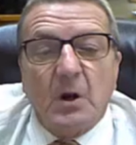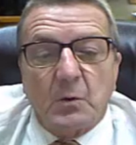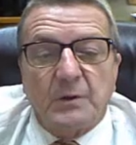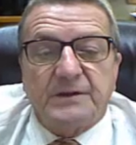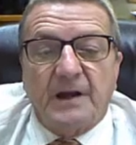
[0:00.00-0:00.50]

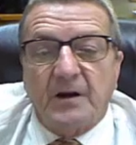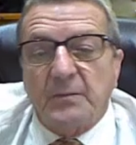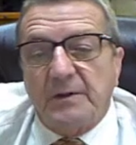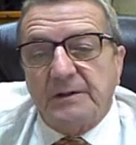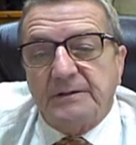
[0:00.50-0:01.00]

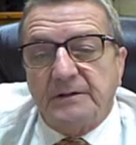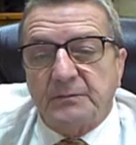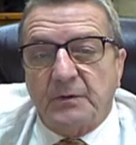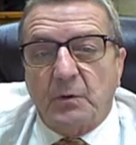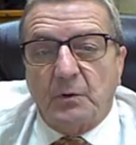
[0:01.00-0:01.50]
Retirement is
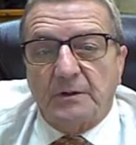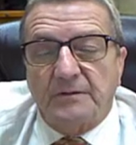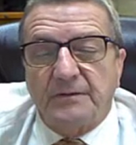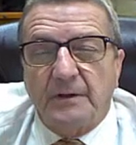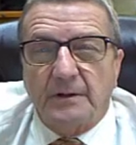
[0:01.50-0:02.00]
recorded a
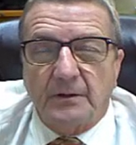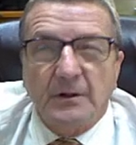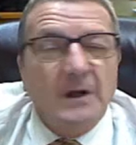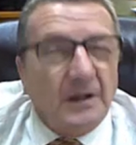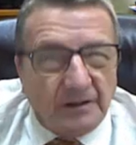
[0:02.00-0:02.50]
failure.
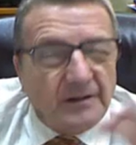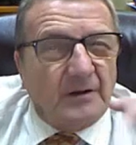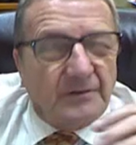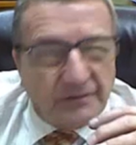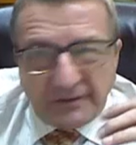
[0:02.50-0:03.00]

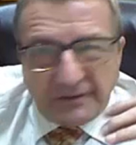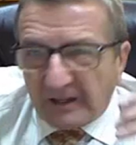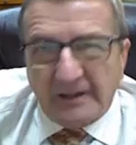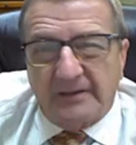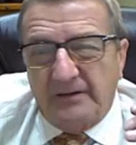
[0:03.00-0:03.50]
There's a
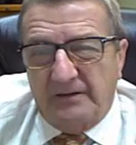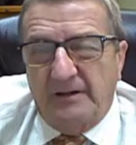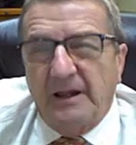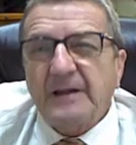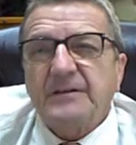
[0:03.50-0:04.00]

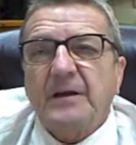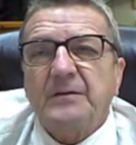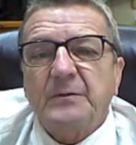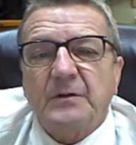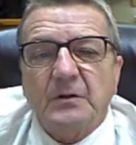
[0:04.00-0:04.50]
lot of times
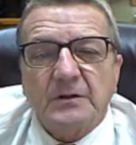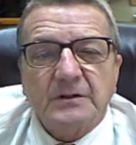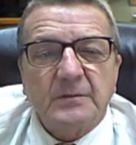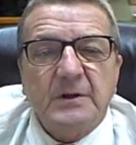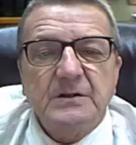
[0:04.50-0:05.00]
when you look at
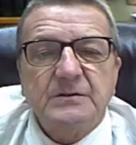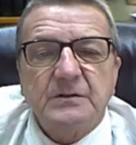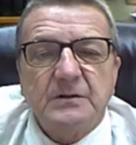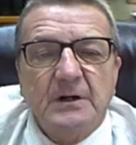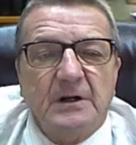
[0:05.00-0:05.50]
the
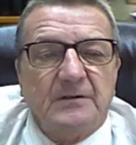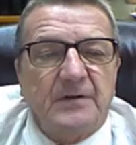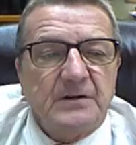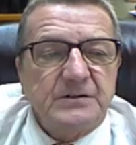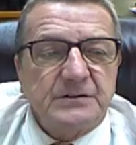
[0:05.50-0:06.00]
major
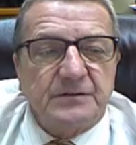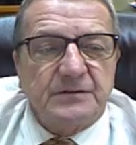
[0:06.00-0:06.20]
functions of